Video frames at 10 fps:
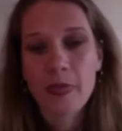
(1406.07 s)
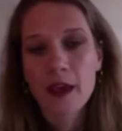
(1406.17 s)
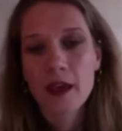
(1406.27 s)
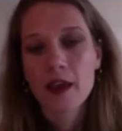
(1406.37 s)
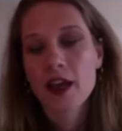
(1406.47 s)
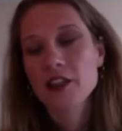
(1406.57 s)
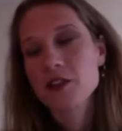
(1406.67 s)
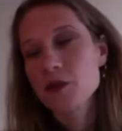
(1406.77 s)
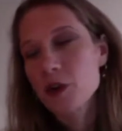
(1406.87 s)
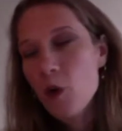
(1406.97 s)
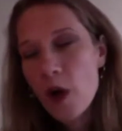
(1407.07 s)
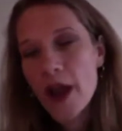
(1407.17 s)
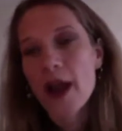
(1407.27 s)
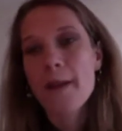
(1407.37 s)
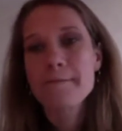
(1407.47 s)
And just real quick,
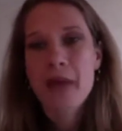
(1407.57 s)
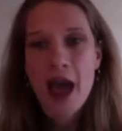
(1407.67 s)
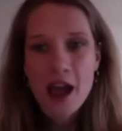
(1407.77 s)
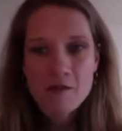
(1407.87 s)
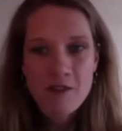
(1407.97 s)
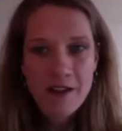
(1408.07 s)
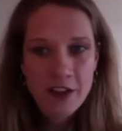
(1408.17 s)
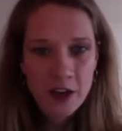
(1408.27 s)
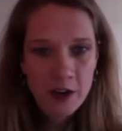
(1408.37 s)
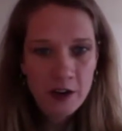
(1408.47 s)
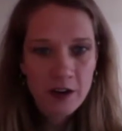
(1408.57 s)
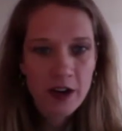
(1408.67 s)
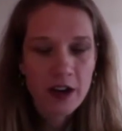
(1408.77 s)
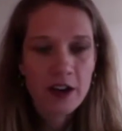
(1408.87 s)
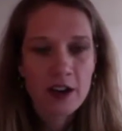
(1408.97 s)
bad revenue
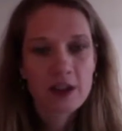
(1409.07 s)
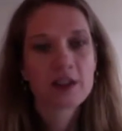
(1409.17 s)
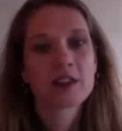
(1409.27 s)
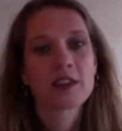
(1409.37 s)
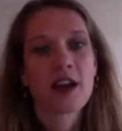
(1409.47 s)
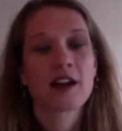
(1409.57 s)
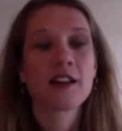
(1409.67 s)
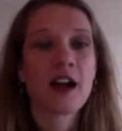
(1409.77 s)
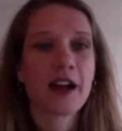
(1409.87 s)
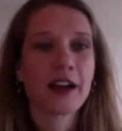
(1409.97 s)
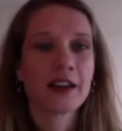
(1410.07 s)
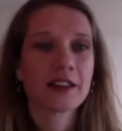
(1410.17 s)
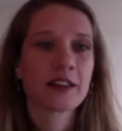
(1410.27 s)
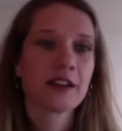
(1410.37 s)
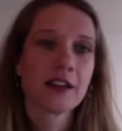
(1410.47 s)
is a client
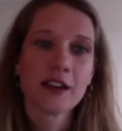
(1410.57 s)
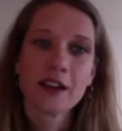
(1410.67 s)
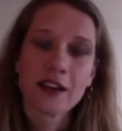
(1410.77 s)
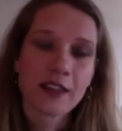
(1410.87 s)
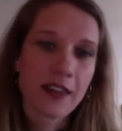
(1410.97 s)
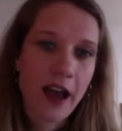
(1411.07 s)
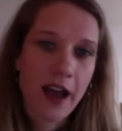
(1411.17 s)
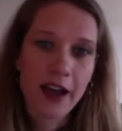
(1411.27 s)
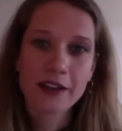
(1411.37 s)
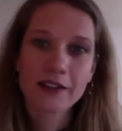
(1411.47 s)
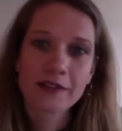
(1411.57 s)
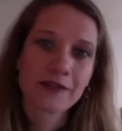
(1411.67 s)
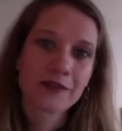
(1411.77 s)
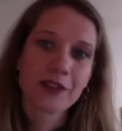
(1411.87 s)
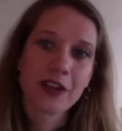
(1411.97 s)
that,
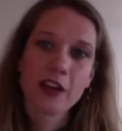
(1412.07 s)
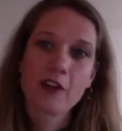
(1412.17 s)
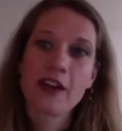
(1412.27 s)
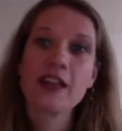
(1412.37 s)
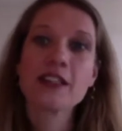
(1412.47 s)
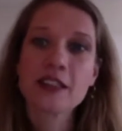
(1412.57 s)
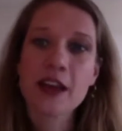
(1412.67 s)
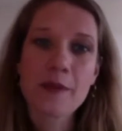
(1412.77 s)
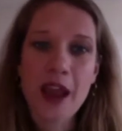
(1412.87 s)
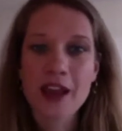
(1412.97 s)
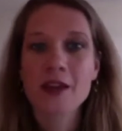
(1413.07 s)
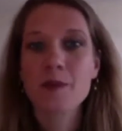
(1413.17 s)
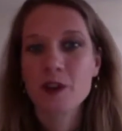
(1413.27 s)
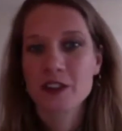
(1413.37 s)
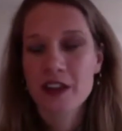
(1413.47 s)
eats up
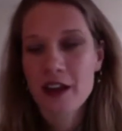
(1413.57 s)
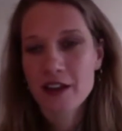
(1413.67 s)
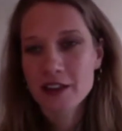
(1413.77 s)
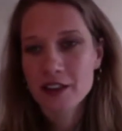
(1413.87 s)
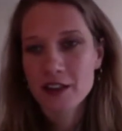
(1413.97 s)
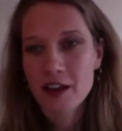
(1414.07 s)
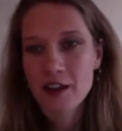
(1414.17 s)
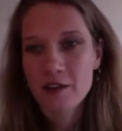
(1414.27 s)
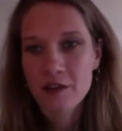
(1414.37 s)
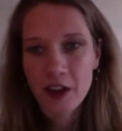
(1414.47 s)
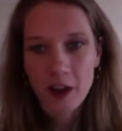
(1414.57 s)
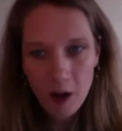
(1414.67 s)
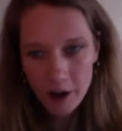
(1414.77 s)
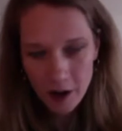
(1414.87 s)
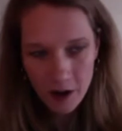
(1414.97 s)
80% of all
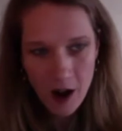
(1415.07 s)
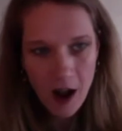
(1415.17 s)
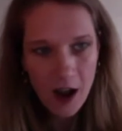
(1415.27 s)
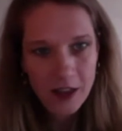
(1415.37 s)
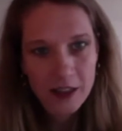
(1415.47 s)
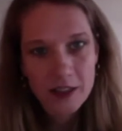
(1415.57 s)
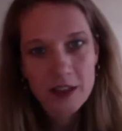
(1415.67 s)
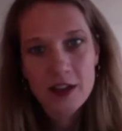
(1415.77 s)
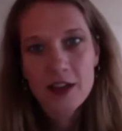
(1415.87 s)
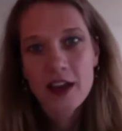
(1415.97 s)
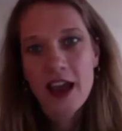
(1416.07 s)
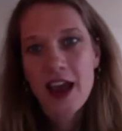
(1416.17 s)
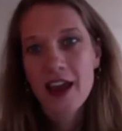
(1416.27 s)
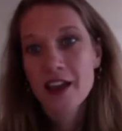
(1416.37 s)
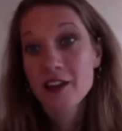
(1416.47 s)
your cost,
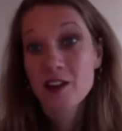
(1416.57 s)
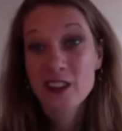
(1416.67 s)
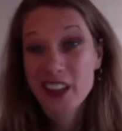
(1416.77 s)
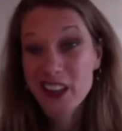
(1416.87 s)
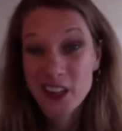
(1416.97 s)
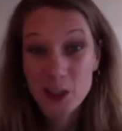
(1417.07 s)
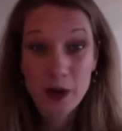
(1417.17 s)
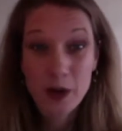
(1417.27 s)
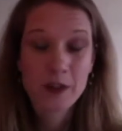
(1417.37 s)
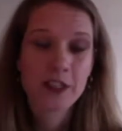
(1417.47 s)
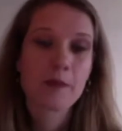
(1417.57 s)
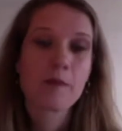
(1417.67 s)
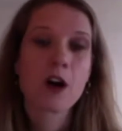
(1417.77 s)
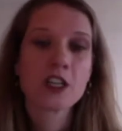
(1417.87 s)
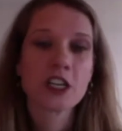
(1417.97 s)
and you're only getting 20%
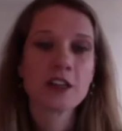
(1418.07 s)
margin.